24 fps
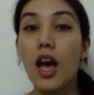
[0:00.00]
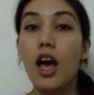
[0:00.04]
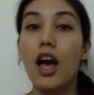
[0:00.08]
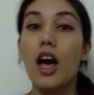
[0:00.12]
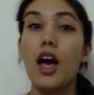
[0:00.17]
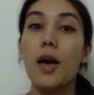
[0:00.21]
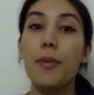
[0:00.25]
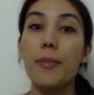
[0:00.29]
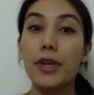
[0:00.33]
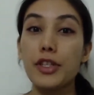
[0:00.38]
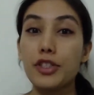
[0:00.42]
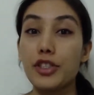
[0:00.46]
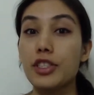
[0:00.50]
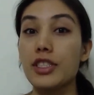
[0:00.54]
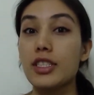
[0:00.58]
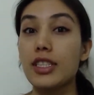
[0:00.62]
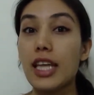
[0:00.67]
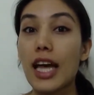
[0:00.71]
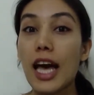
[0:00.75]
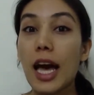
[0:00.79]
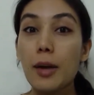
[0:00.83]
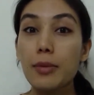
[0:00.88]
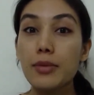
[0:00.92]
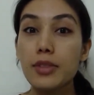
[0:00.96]
Matrix
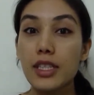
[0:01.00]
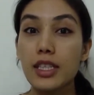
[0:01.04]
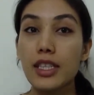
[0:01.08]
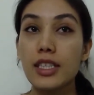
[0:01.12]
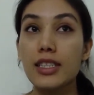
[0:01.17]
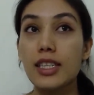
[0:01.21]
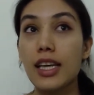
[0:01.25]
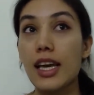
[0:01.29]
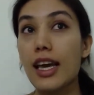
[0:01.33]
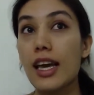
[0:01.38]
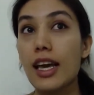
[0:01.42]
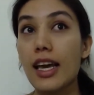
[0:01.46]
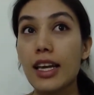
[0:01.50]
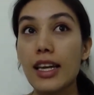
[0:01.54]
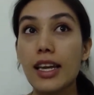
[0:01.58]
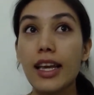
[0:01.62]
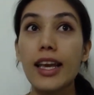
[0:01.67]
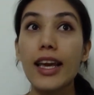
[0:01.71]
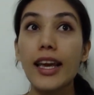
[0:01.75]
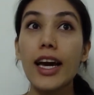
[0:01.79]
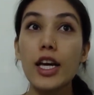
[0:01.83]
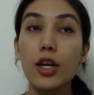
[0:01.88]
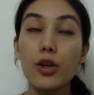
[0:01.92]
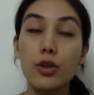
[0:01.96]
Labs is an
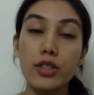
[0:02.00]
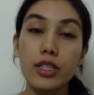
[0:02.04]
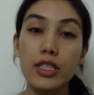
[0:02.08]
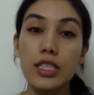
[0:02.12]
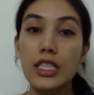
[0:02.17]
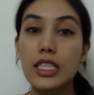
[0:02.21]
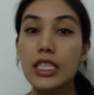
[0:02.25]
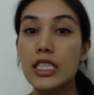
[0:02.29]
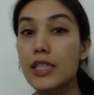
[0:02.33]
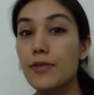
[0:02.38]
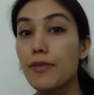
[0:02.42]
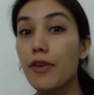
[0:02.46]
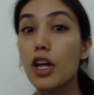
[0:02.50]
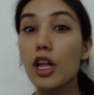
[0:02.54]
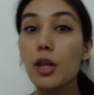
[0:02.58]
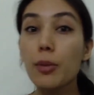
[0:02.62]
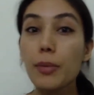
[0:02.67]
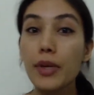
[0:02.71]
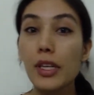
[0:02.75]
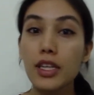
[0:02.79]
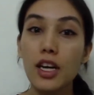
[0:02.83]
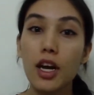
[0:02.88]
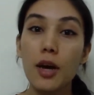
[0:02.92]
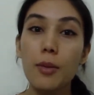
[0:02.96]
AIoT
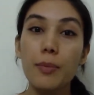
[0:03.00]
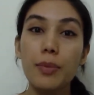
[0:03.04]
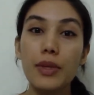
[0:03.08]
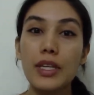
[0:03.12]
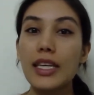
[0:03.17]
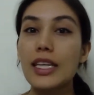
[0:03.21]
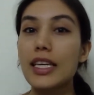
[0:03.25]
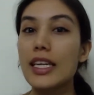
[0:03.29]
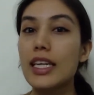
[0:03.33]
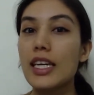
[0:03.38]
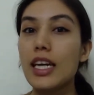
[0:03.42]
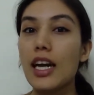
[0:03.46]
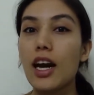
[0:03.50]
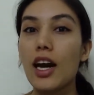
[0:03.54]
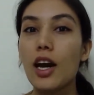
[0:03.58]
development company.